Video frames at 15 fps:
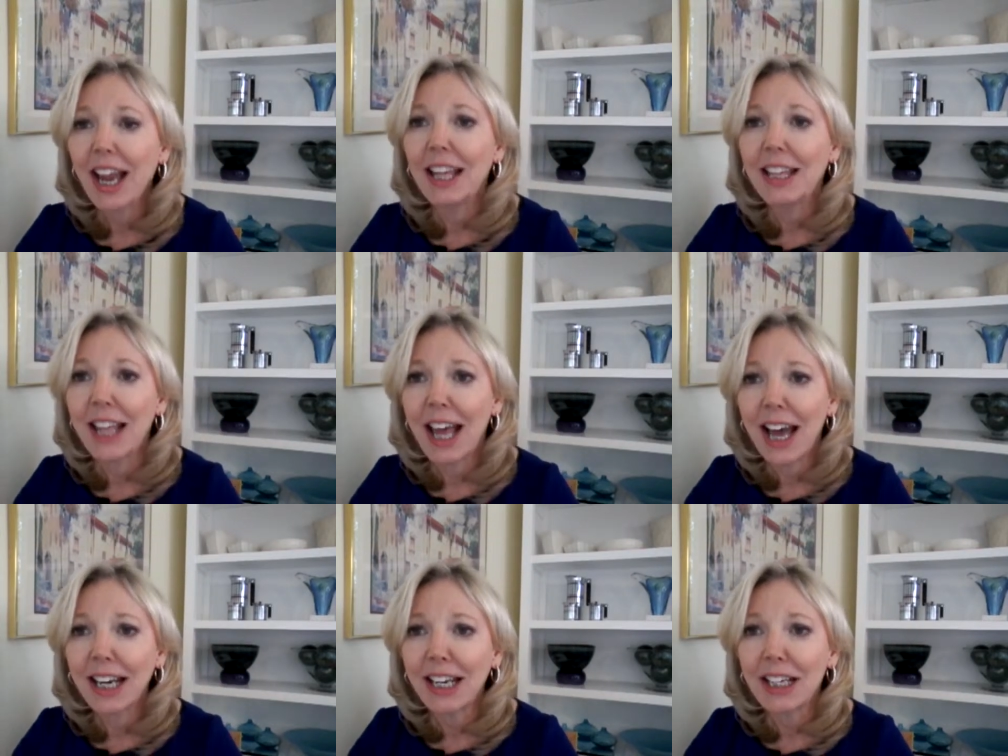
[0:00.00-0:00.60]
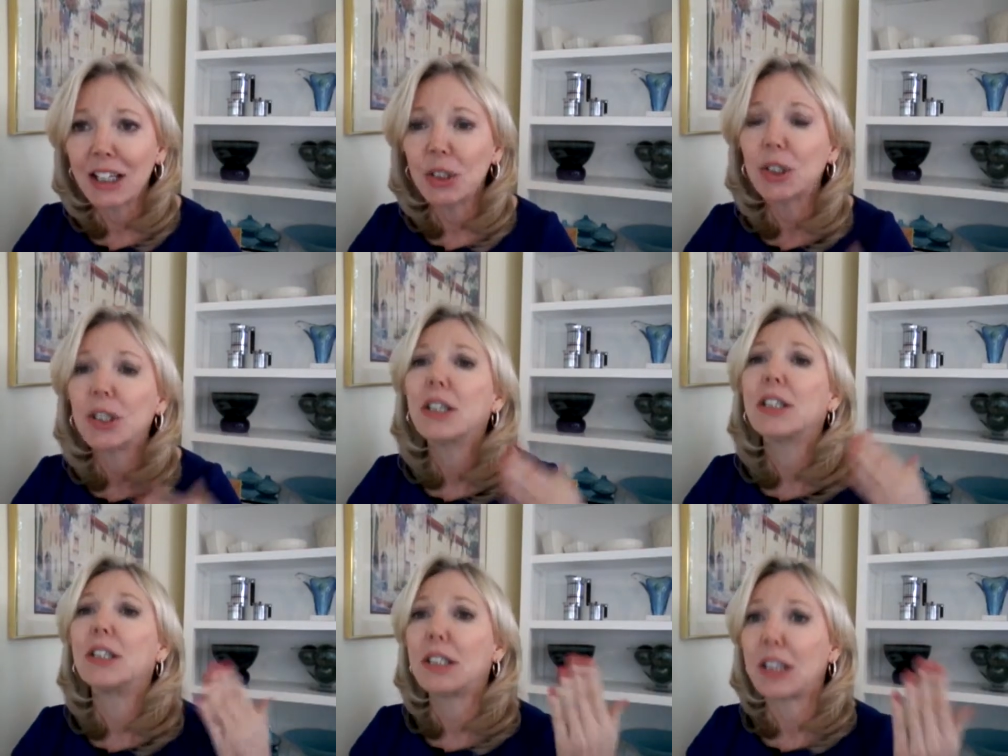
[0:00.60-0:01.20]
And that is
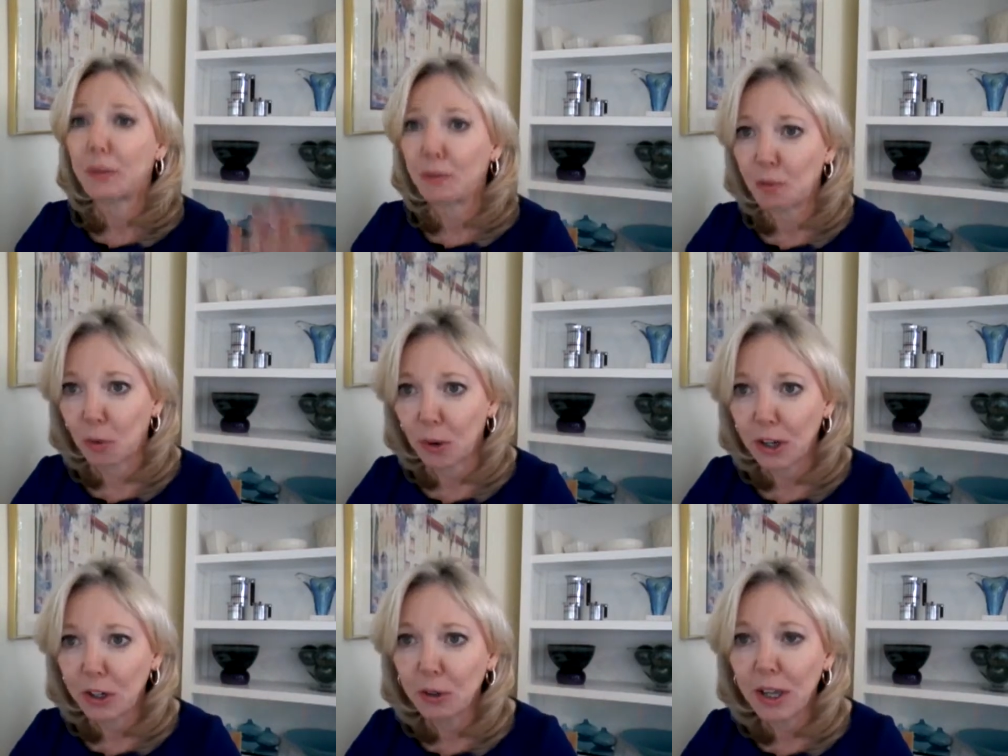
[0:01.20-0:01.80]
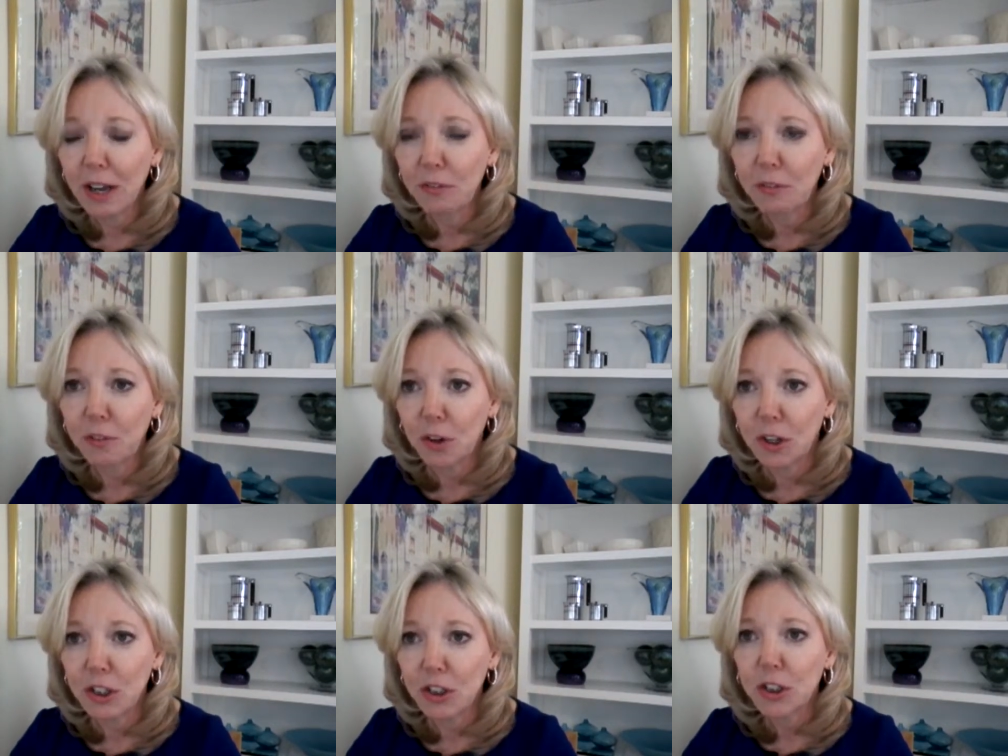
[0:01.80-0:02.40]
step forward on your left
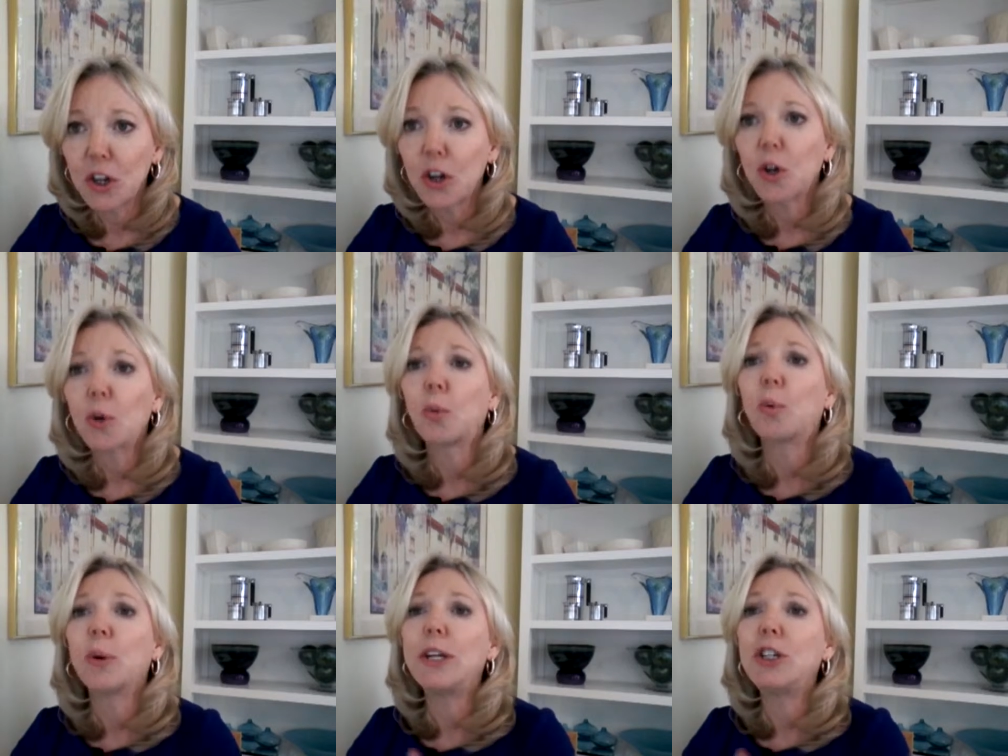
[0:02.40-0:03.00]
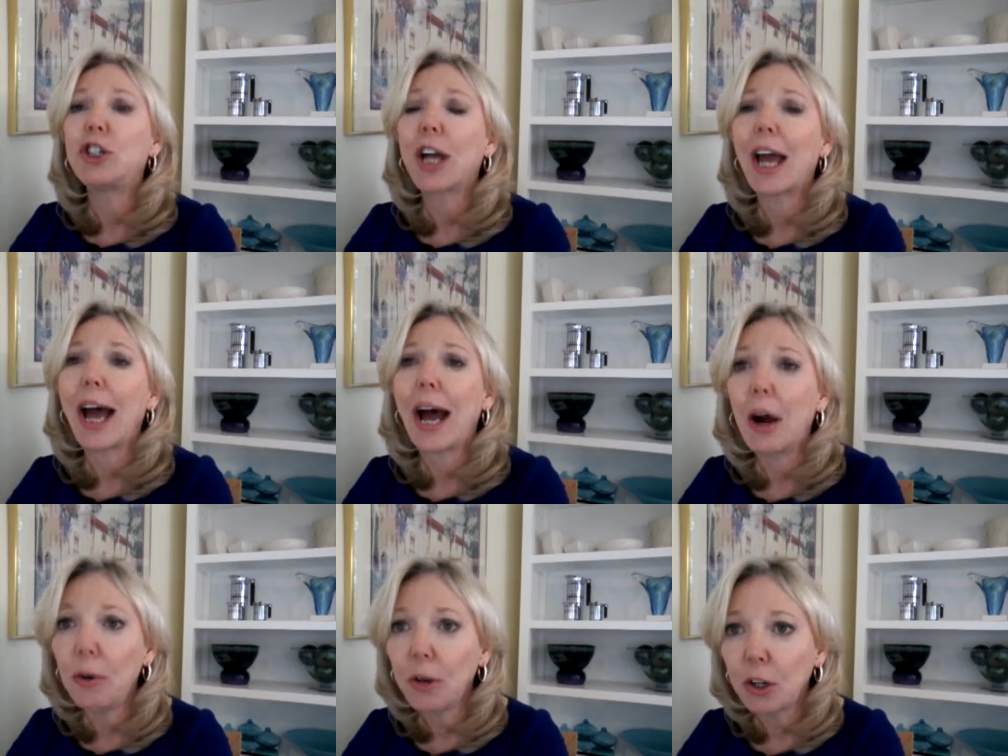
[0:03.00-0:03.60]
foot, reach
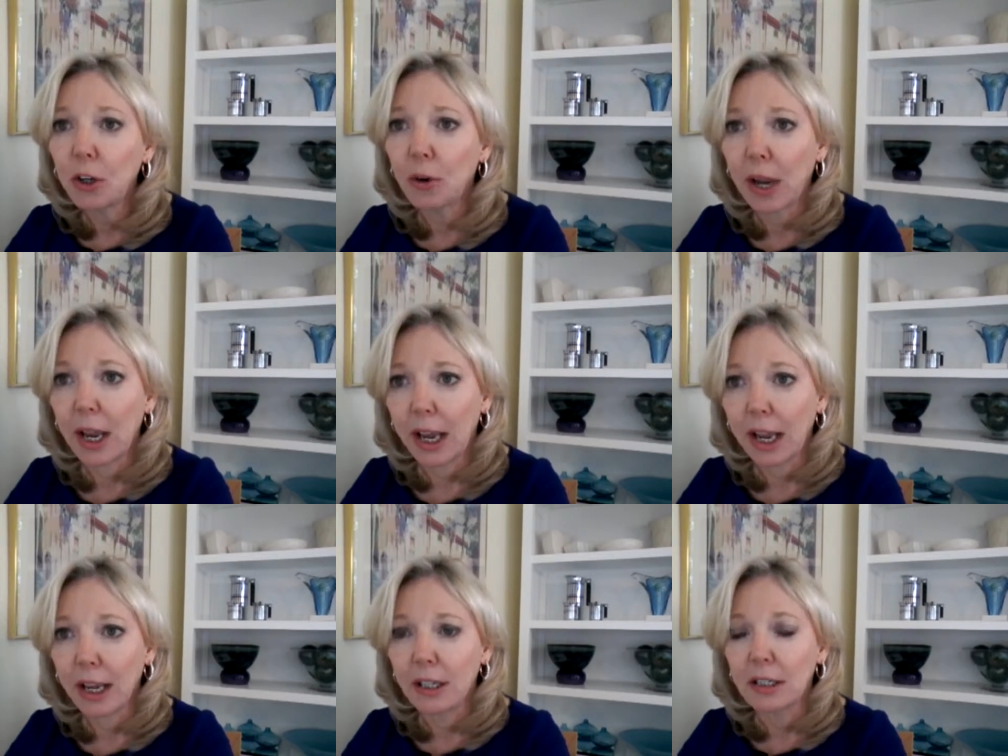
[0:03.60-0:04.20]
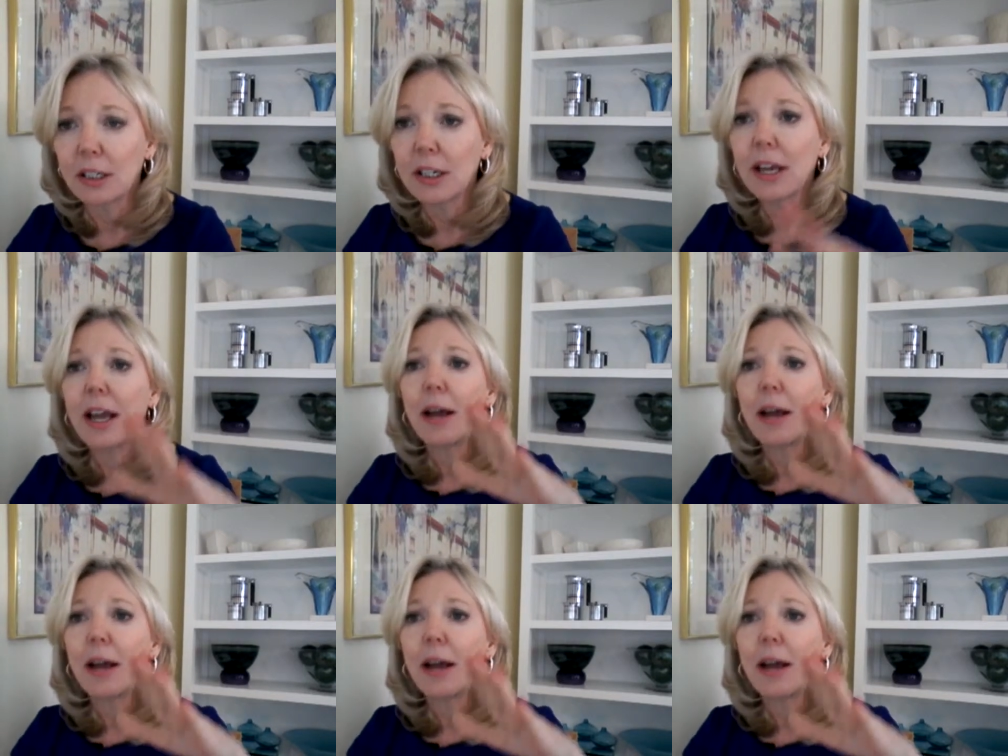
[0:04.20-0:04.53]
out your hand,